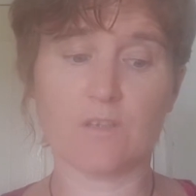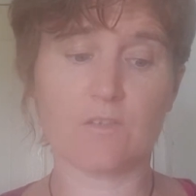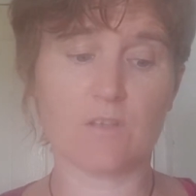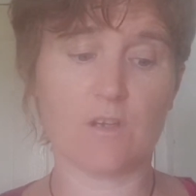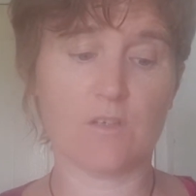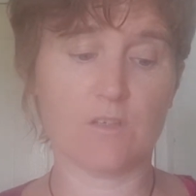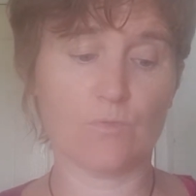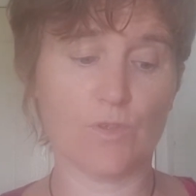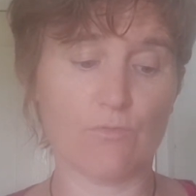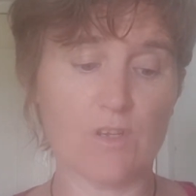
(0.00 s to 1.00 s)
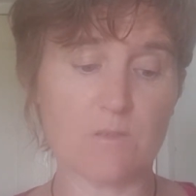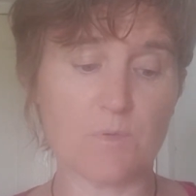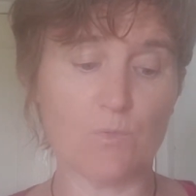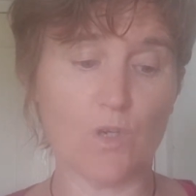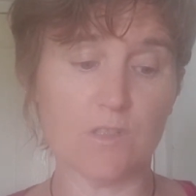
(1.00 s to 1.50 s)
it, or what your
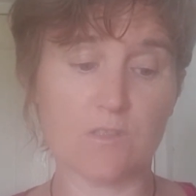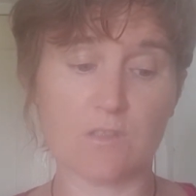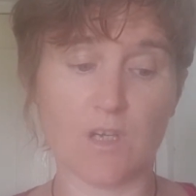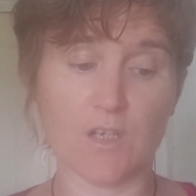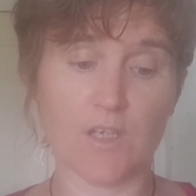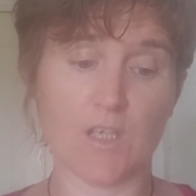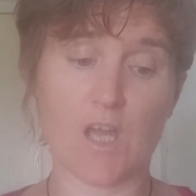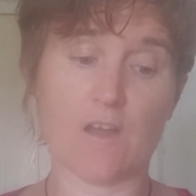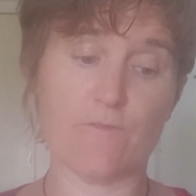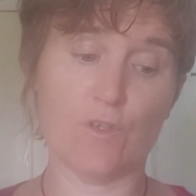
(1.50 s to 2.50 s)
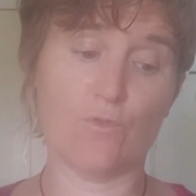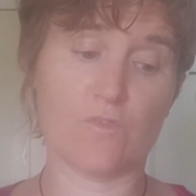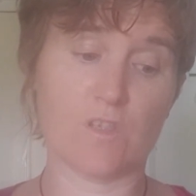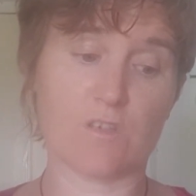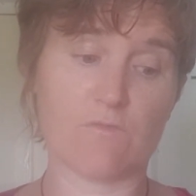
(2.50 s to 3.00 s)
recipe was. I have
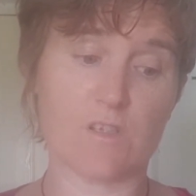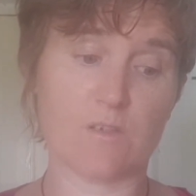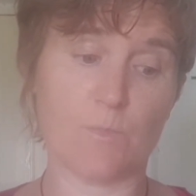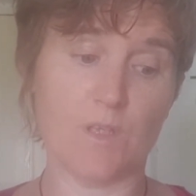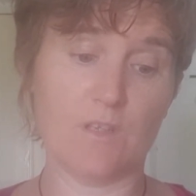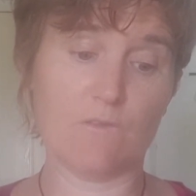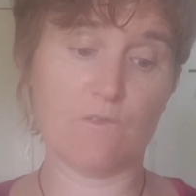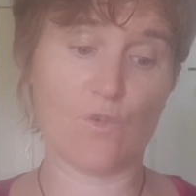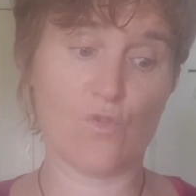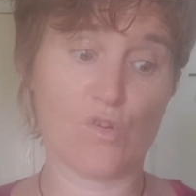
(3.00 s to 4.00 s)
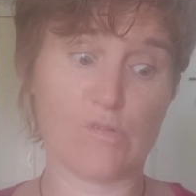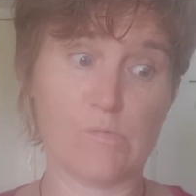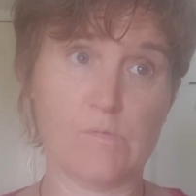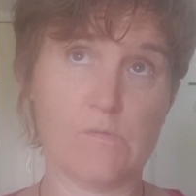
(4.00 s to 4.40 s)
used this recipe for